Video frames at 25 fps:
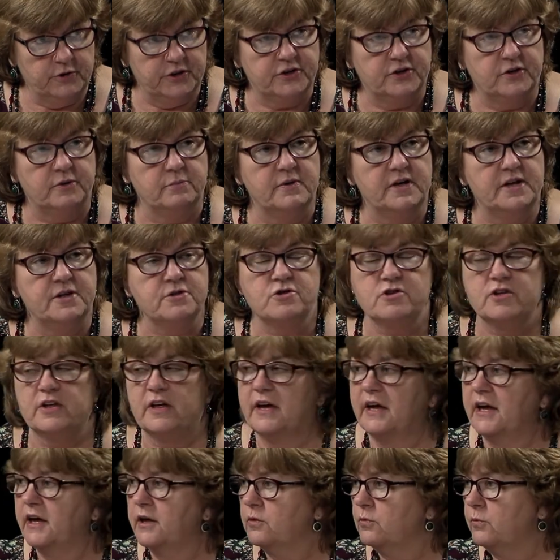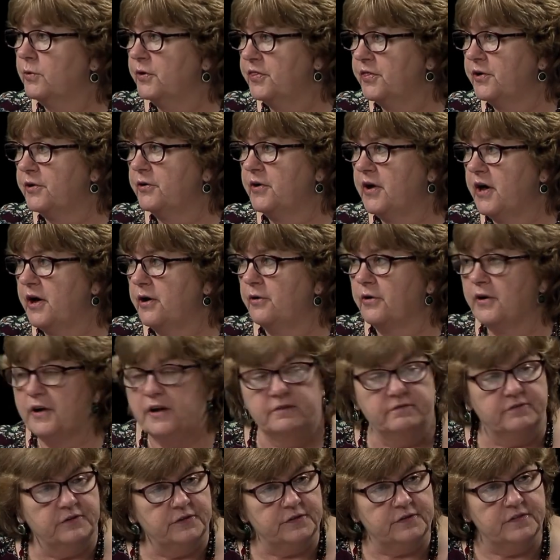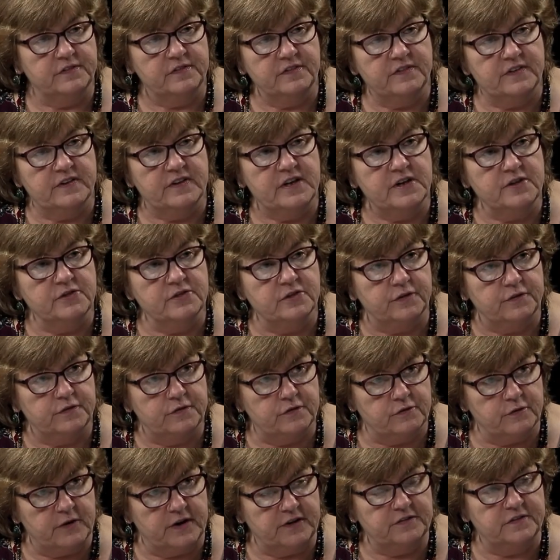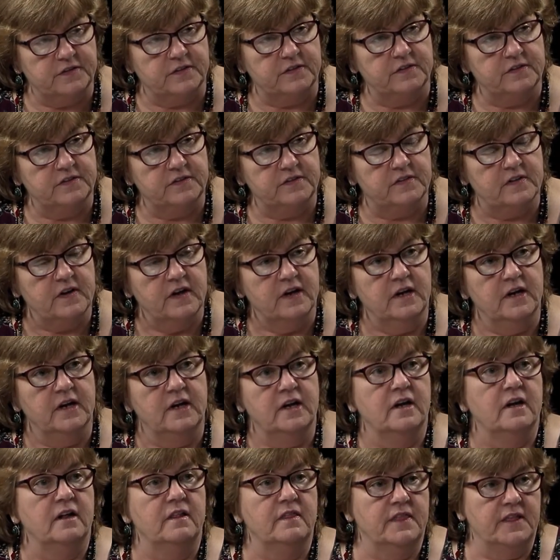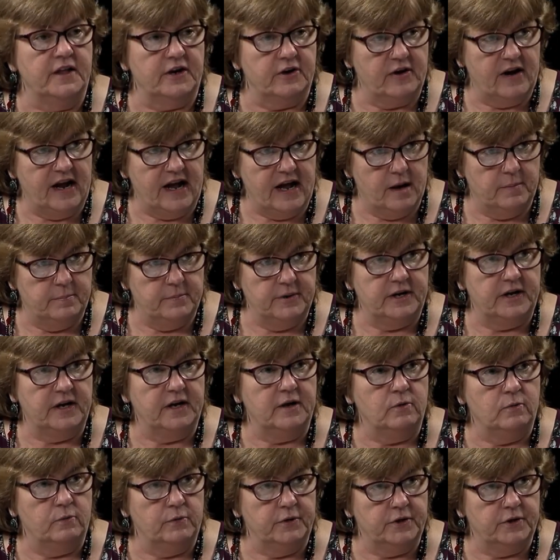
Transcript: with dementia and with their caregivers and seeing the stresses that are happening